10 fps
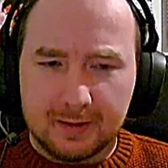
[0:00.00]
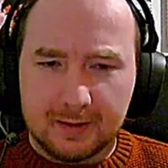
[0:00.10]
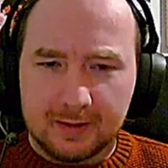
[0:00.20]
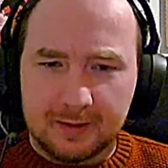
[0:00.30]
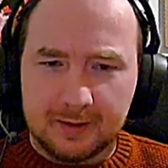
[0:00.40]

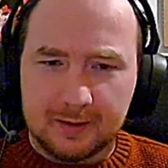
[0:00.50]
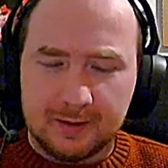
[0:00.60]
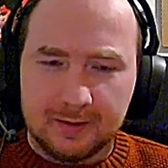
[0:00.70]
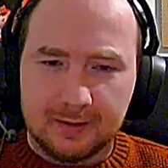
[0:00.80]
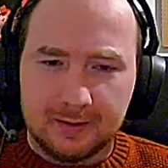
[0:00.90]

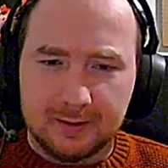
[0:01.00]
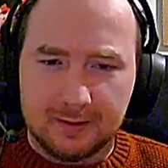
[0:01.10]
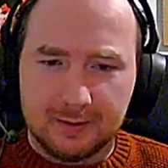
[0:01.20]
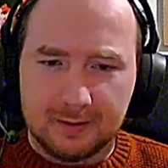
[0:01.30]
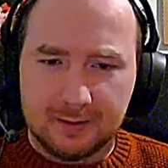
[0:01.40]

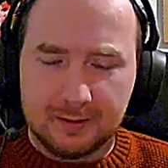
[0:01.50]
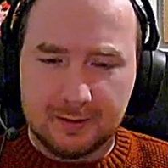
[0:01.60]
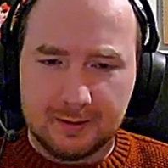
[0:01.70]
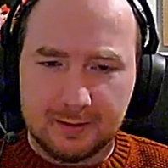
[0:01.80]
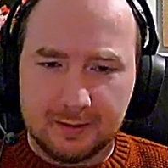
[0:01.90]

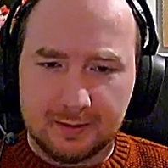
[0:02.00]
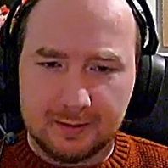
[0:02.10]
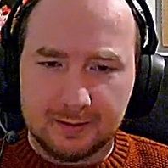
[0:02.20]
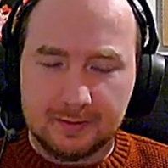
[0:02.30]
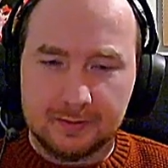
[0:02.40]

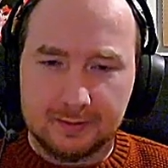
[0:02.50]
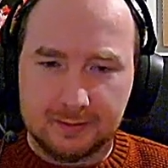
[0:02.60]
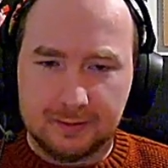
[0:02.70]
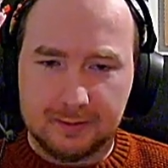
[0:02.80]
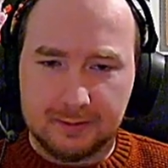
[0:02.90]

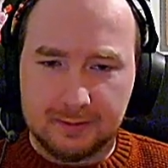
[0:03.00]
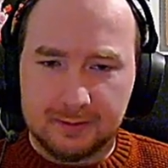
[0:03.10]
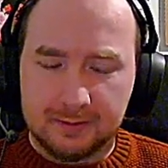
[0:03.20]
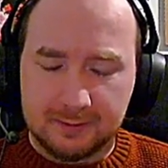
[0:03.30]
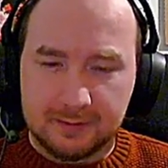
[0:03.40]

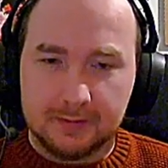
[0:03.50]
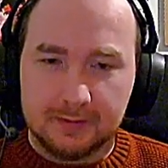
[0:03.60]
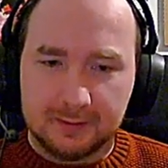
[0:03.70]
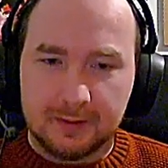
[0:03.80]
The person shown says nothing.